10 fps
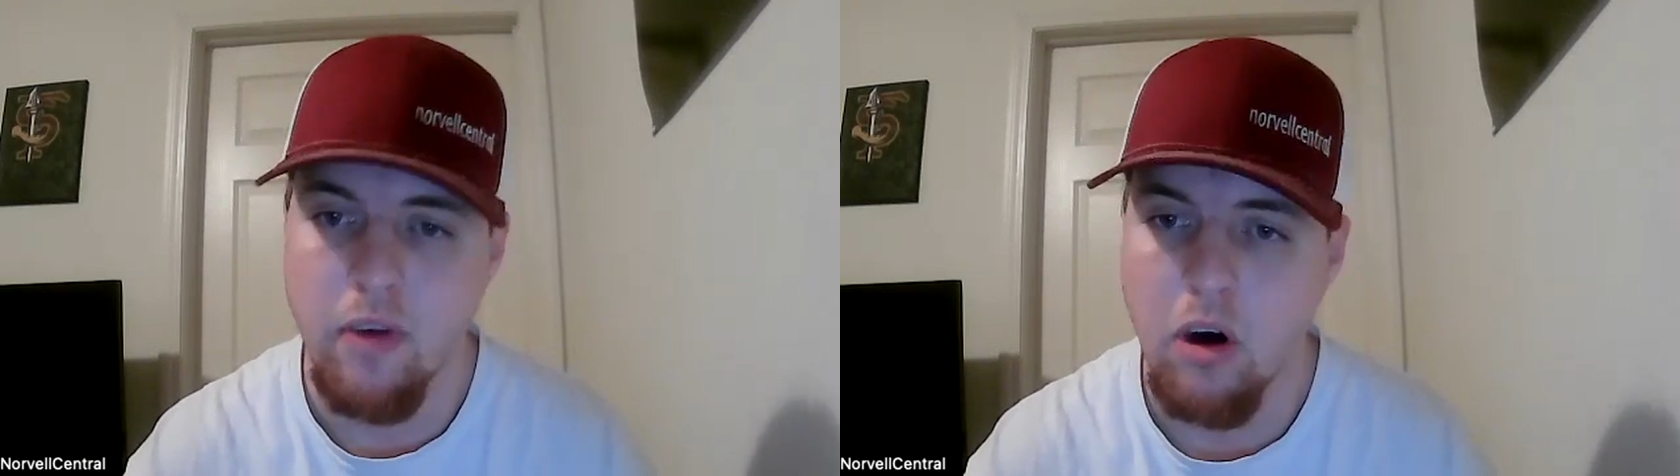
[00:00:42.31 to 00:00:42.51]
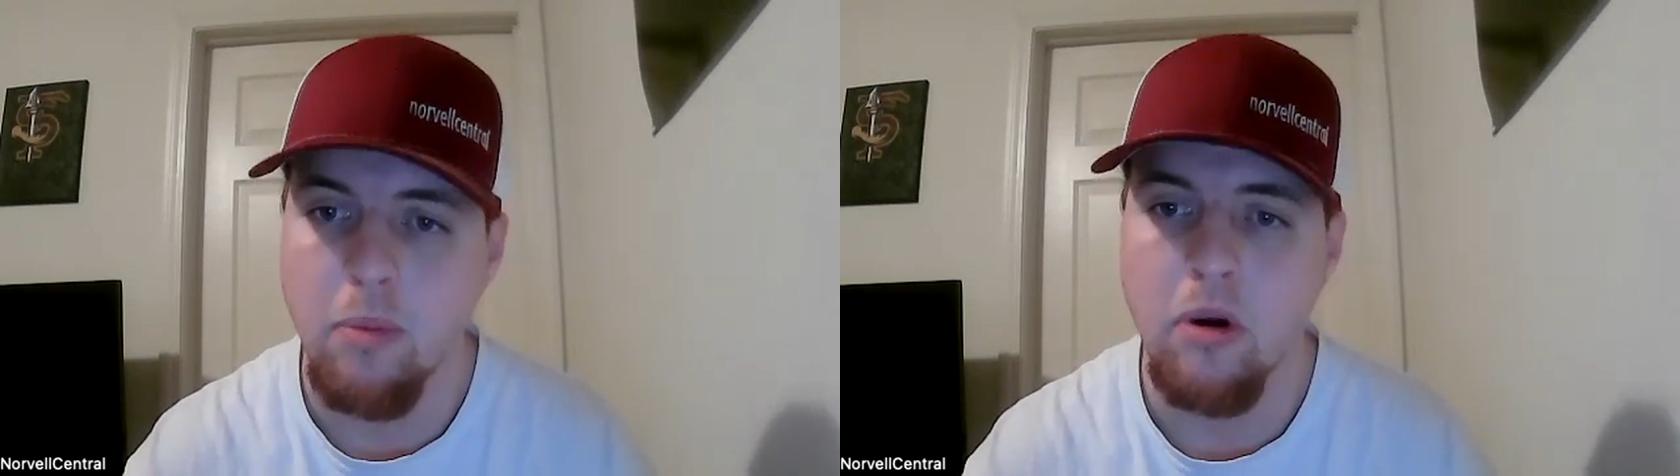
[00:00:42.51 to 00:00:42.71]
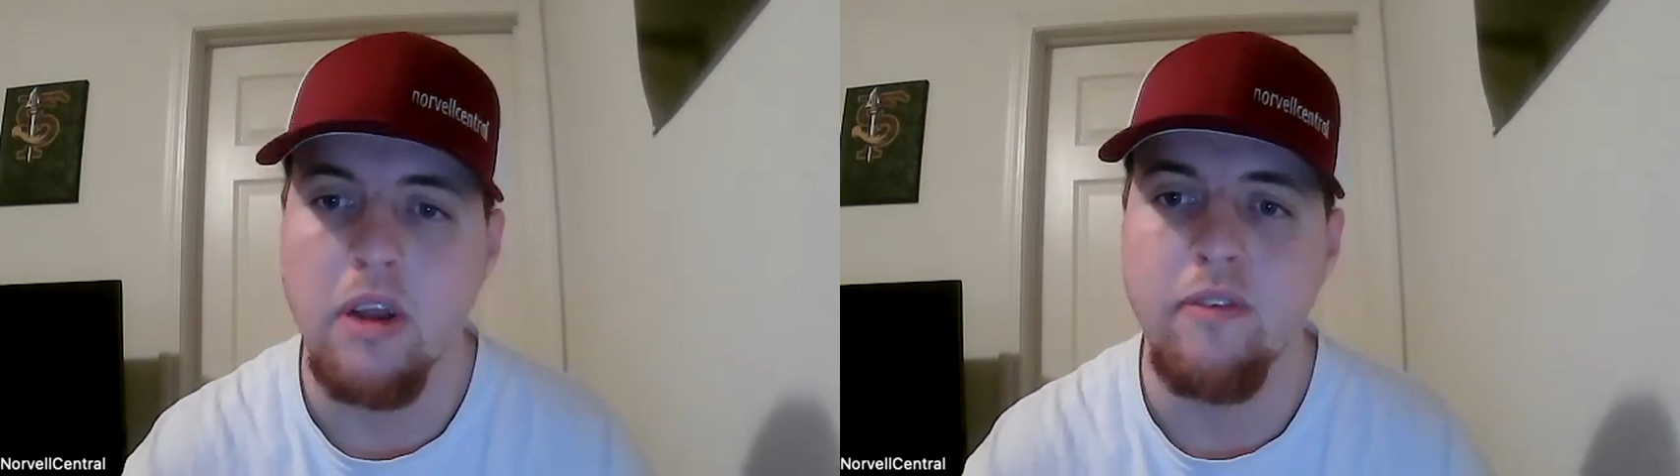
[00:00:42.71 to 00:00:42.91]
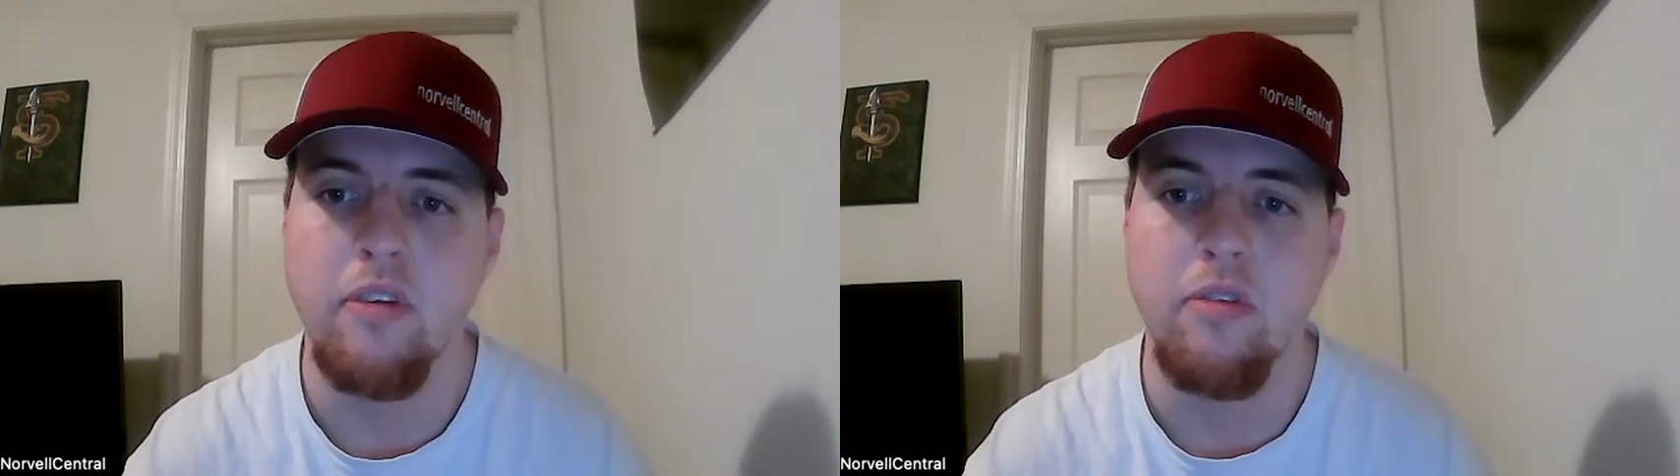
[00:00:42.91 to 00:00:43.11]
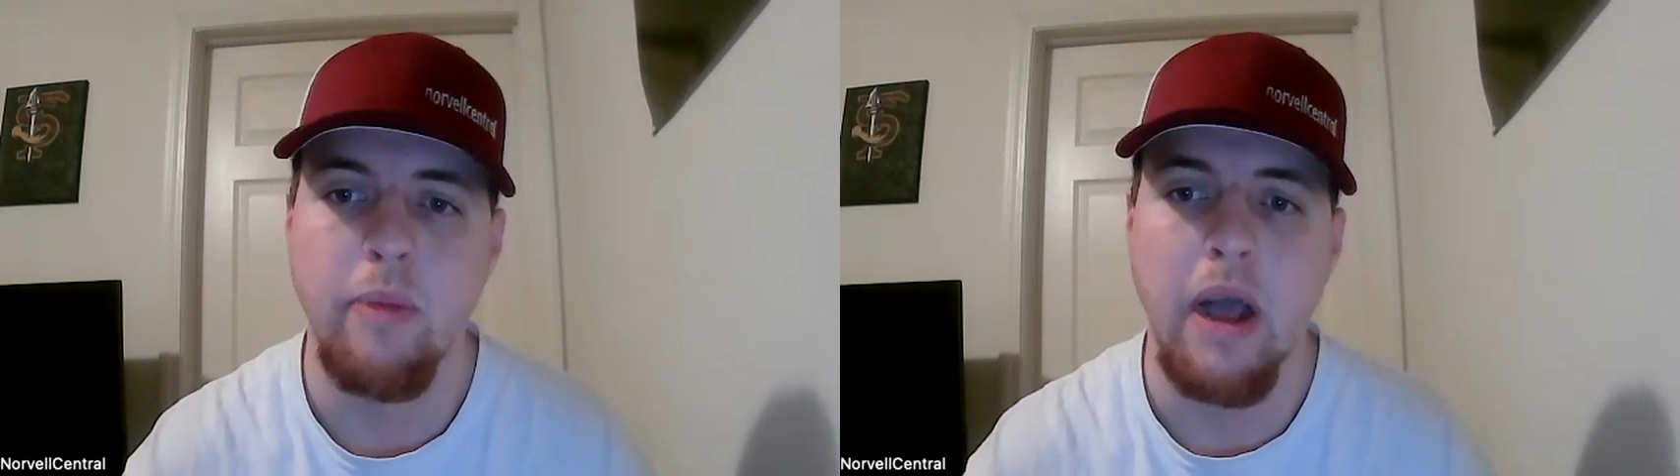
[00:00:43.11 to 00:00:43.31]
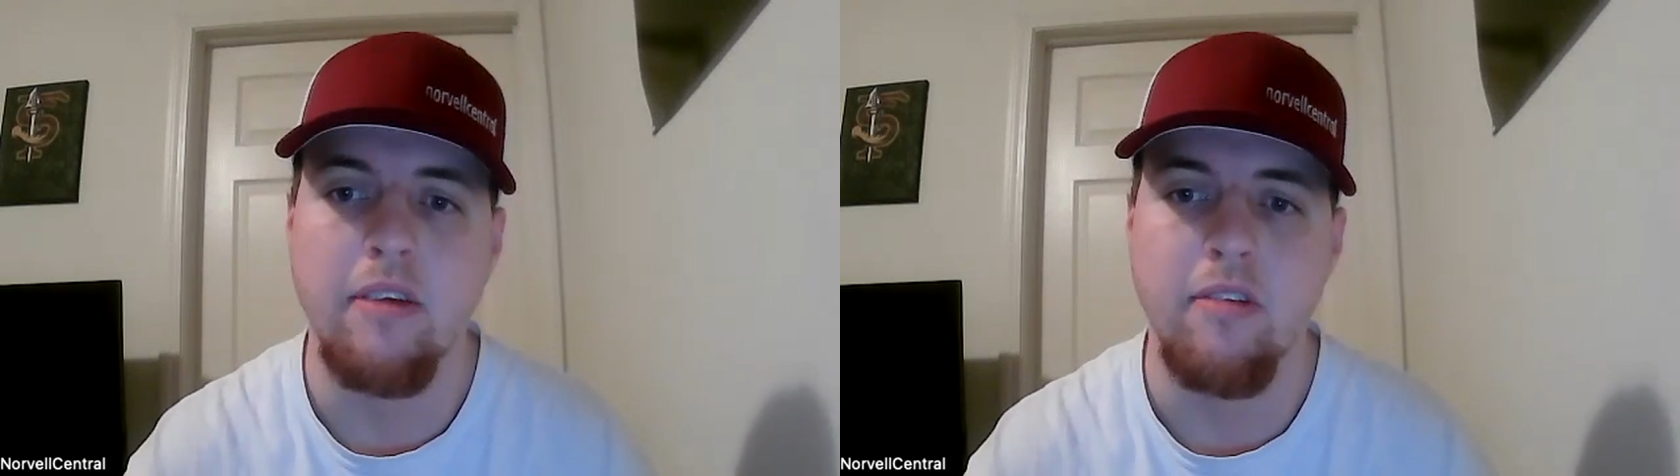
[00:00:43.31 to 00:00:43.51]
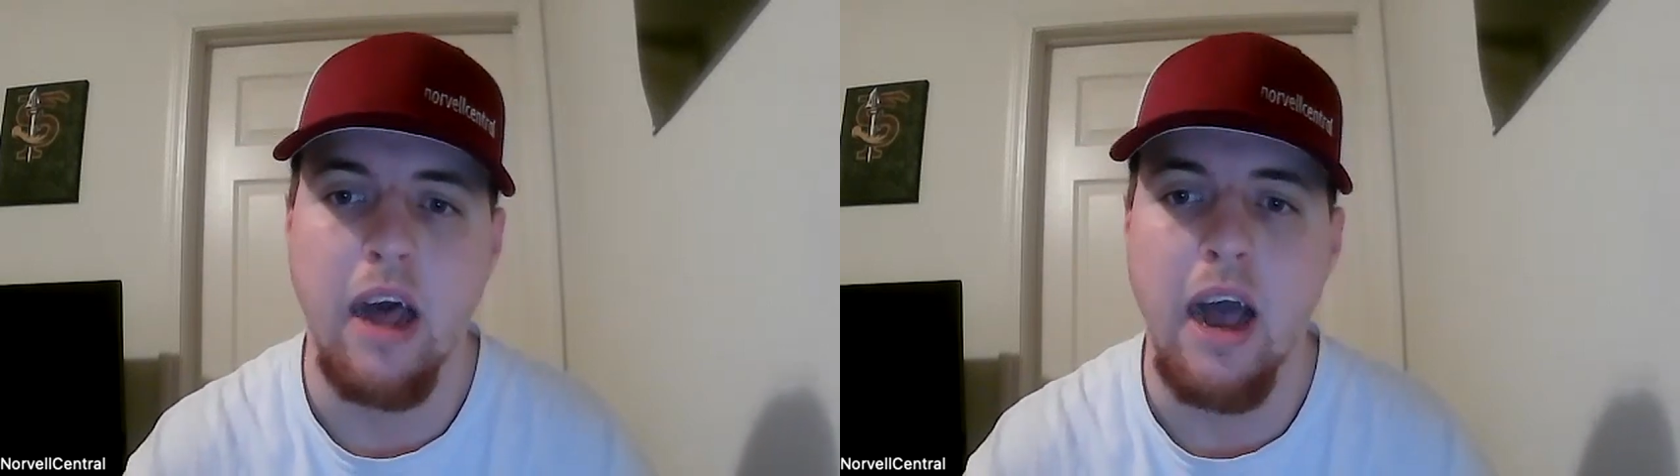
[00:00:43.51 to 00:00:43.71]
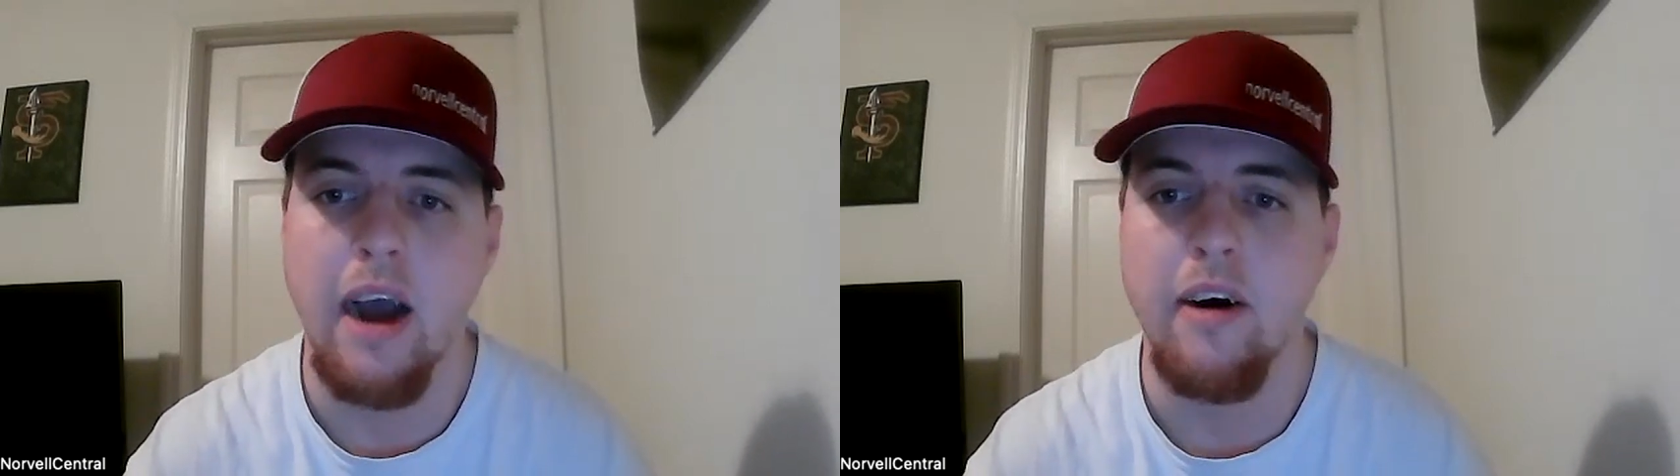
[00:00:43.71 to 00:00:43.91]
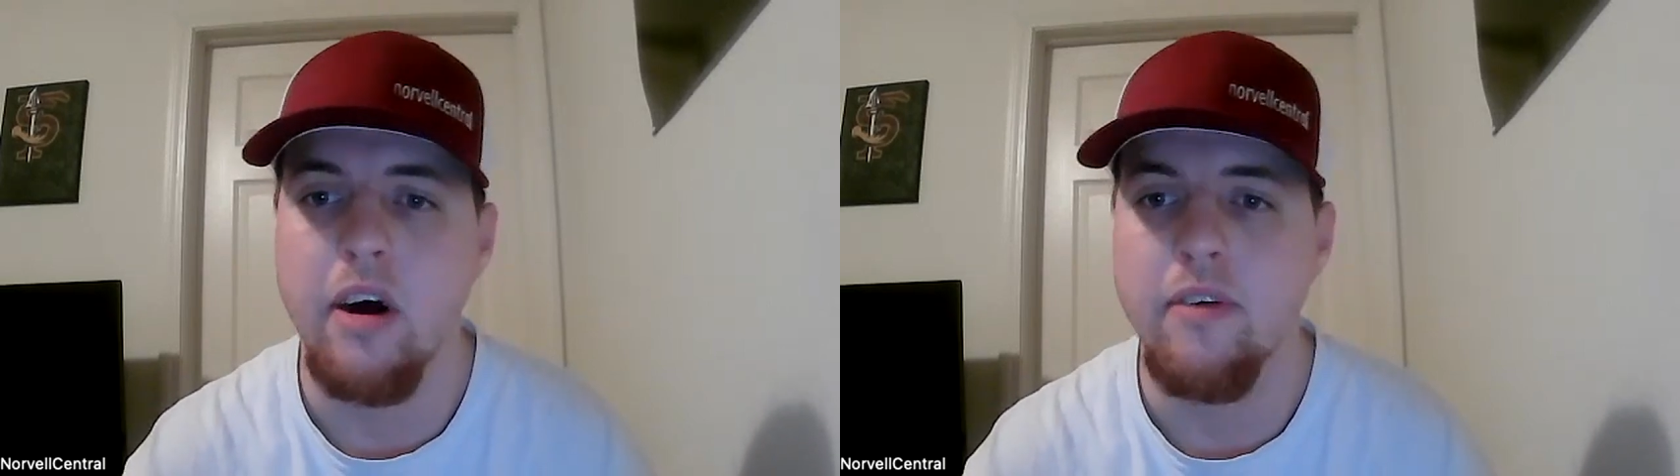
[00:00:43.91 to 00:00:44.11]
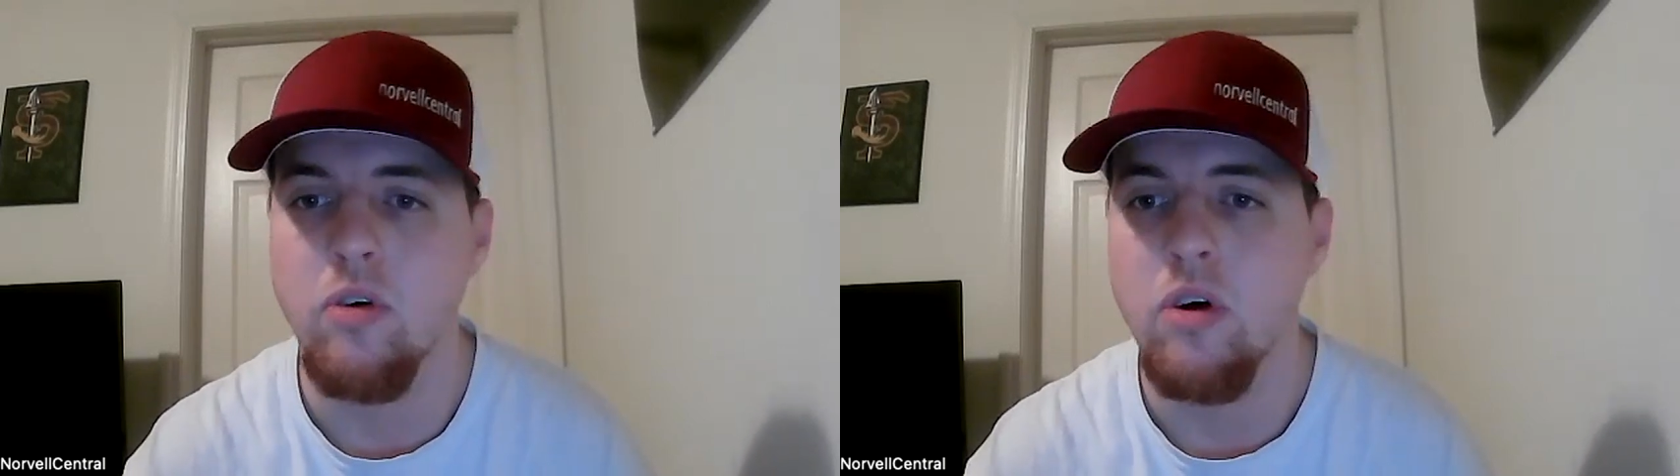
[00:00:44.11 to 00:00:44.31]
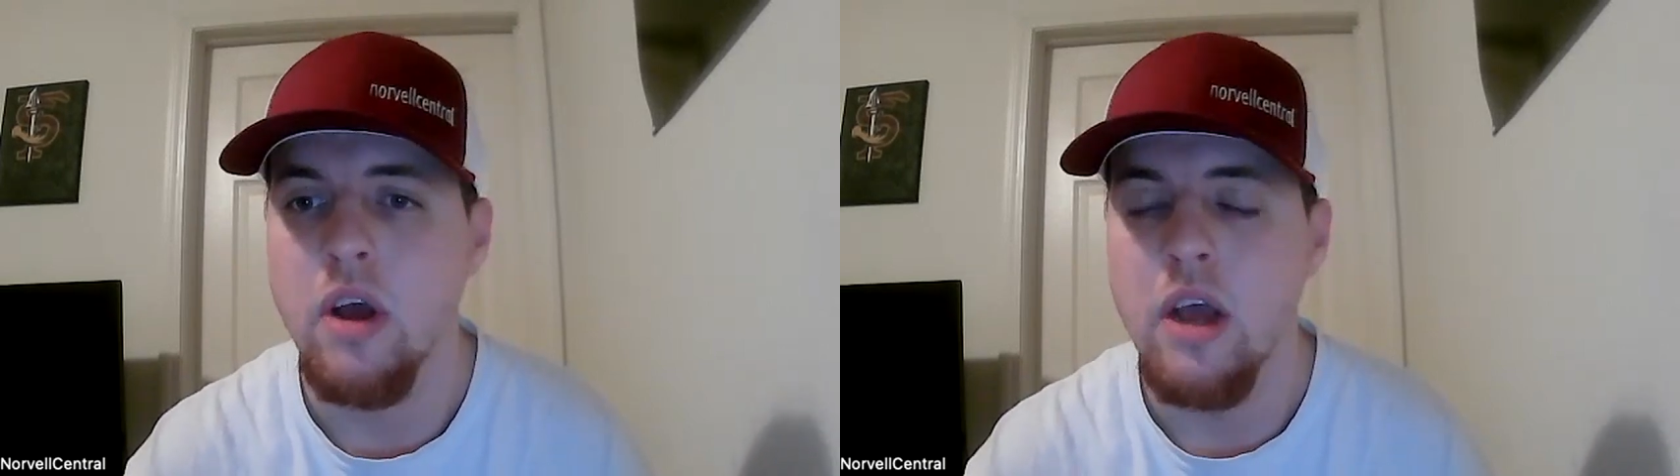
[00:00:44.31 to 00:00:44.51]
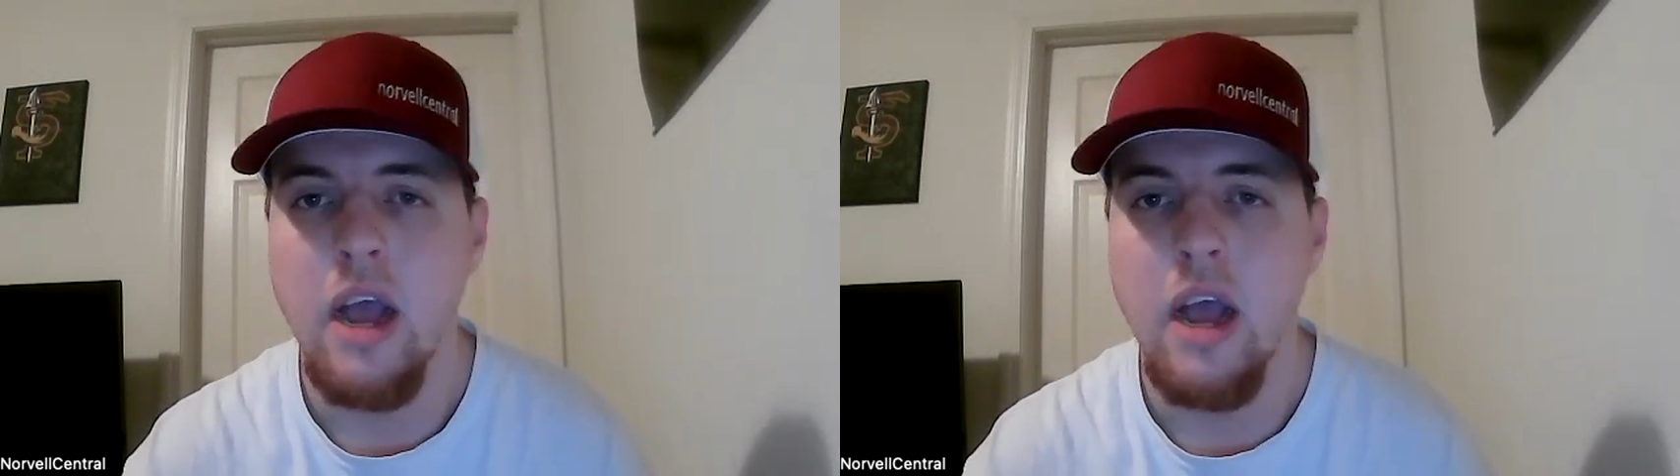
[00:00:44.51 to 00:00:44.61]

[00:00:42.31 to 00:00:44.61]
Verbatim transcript: develop our defensive backs at a high level.